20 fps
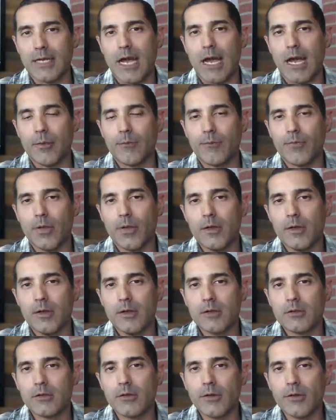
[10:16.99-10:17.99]
time,
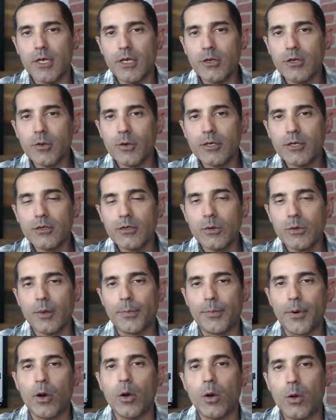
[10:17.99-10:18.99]
so that you can do
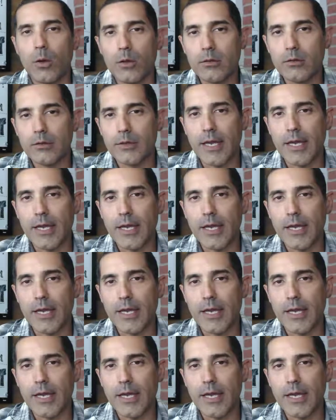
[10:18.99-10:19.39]
a poll.